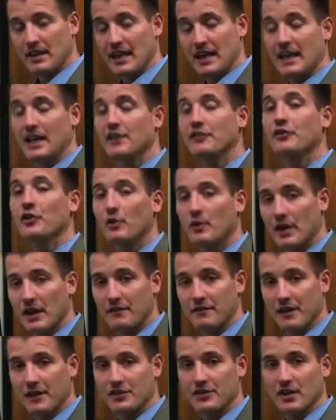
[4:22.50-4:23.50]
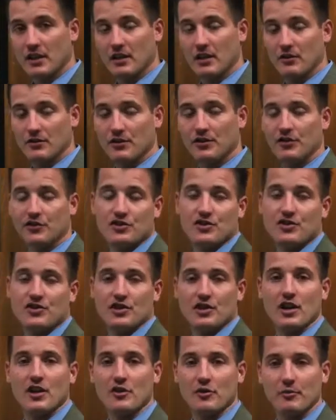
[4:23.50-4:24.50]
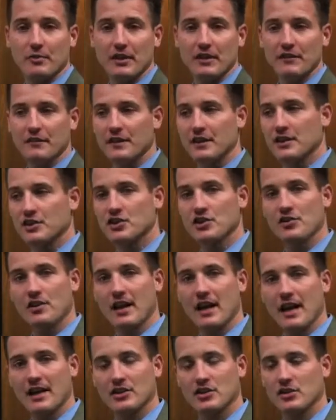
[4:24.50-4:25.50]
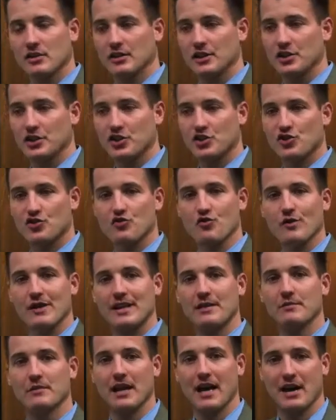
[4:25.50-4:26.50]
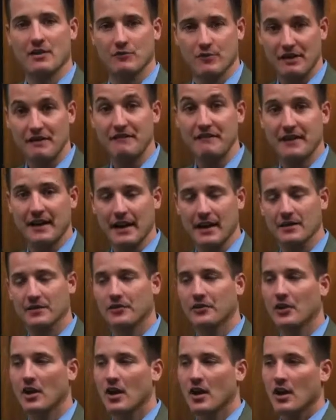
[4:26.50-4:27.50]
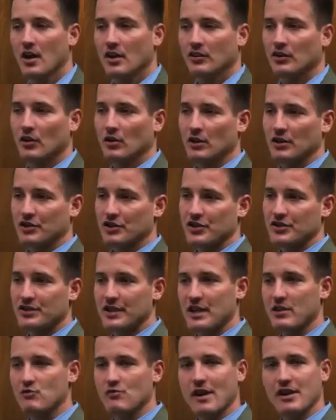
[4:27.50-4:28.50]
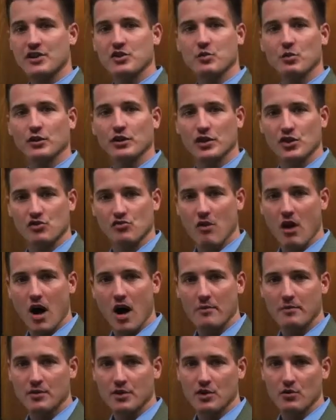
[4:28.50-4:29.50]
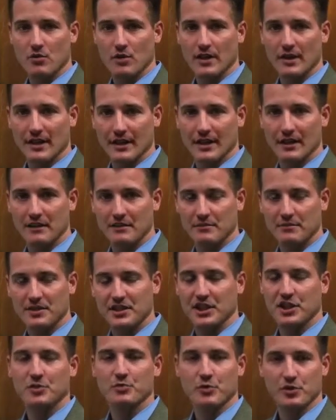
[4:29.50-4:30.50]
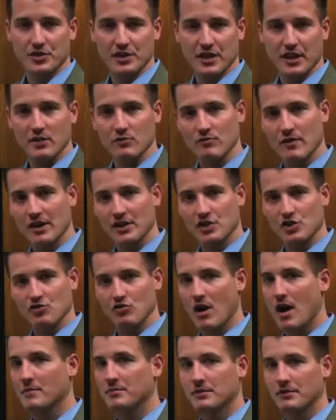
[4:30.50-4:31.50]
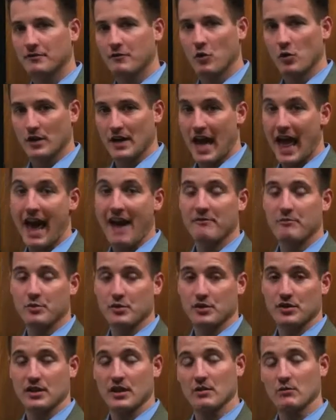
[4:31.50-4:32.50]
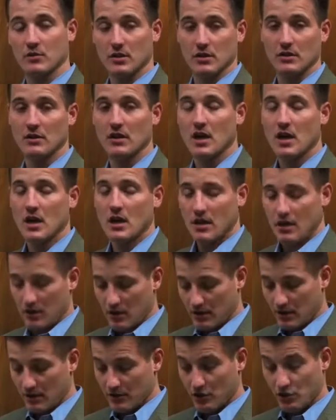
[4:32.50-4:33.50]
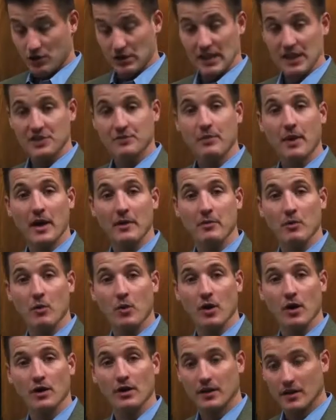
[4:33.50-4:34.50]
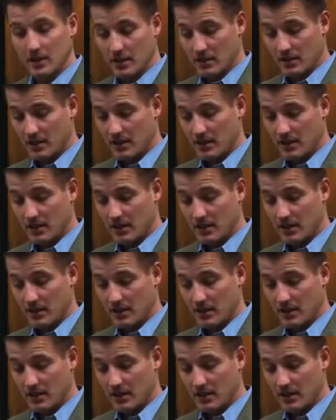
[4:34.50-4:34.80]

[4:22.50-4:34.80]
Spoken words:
get into an FHA loan, this is just another benefit, is you can actually streamline refinance. So let's just say rates were to drop and you were in it at 6%, rates dropped to 4.5%. Well, there's less paperwork.